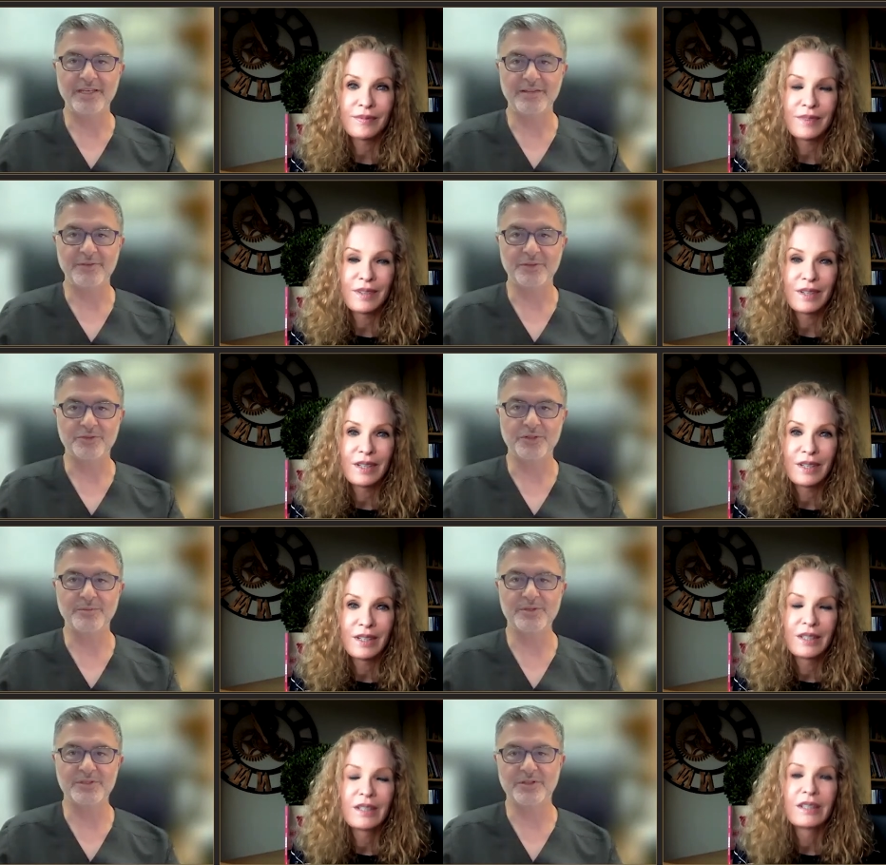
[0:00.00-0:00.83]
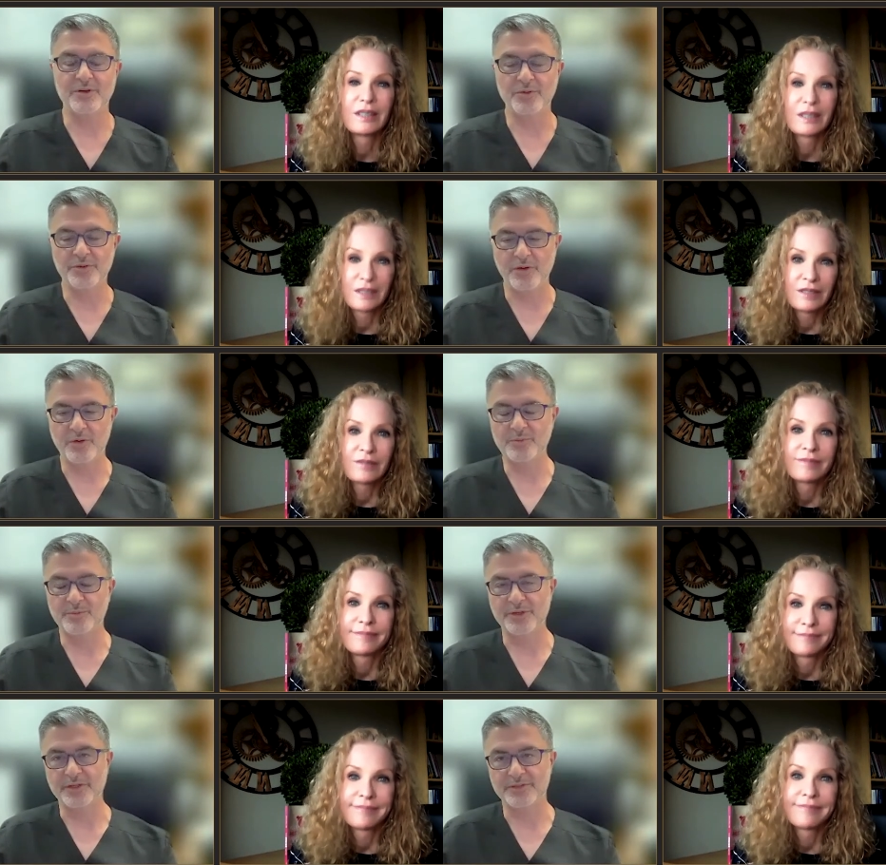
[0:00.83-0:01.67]
Speaker 1: If your dream is to own a home
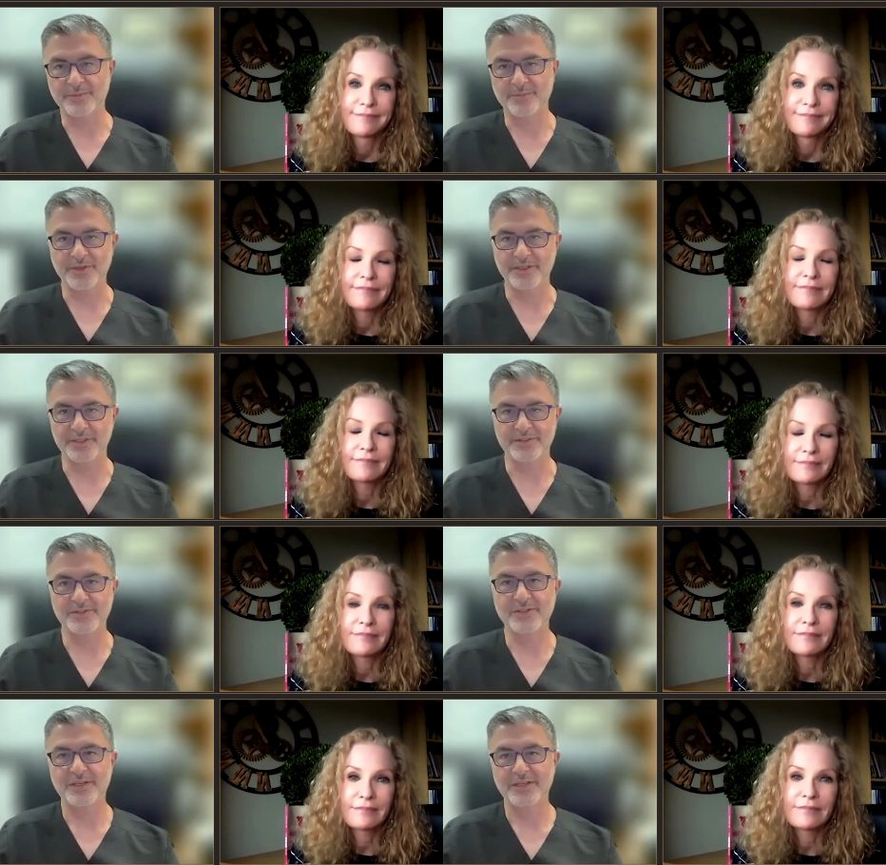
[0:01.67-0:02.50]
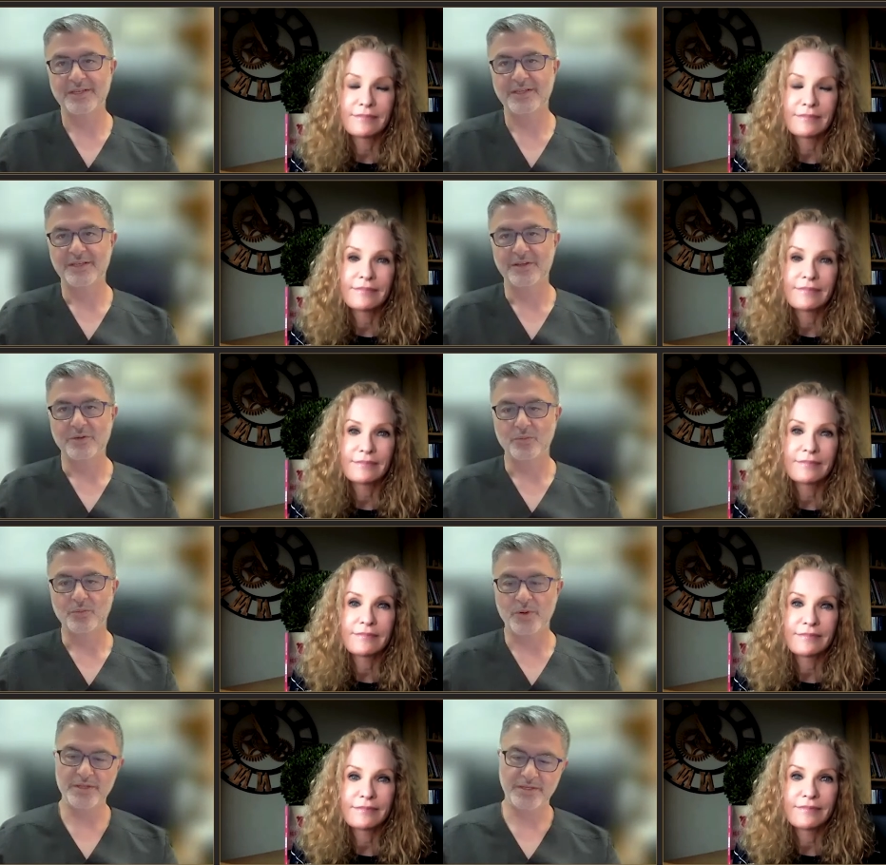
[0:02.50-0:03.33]
or something, it's
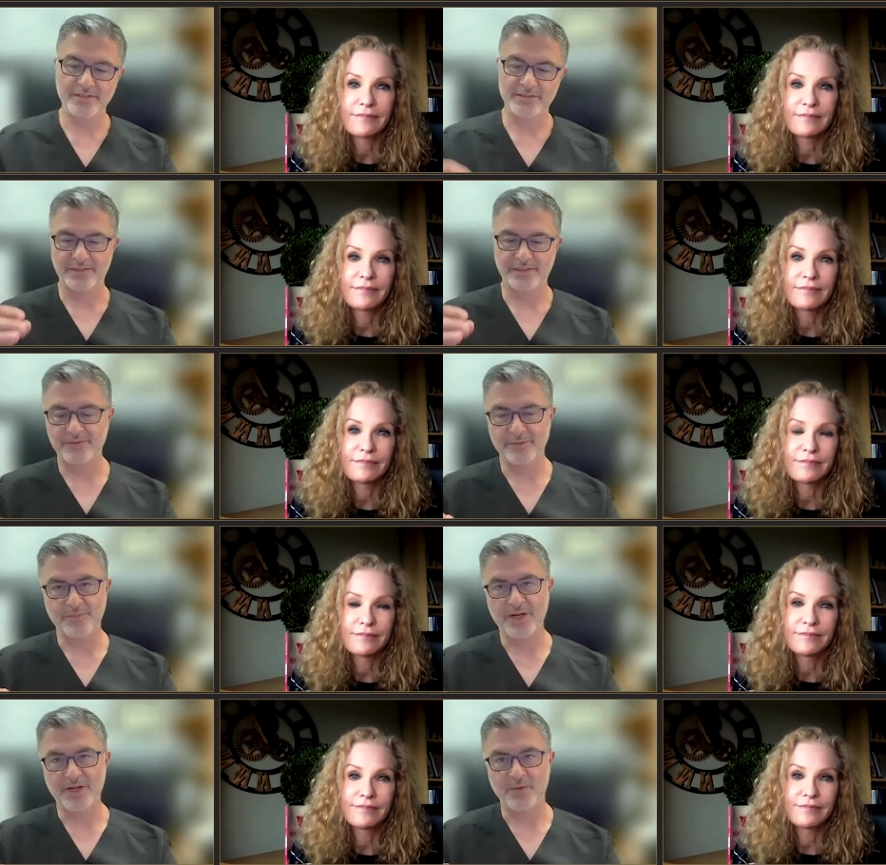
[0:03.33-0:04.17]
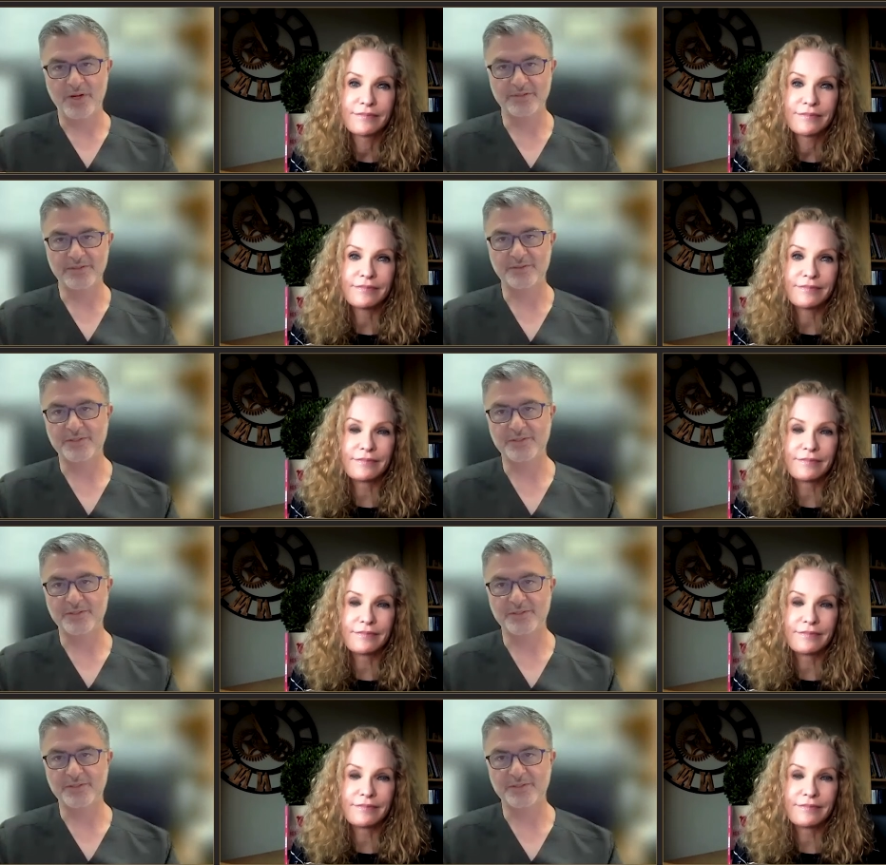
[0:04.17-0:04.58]
one thing to live in Palo Alto. It's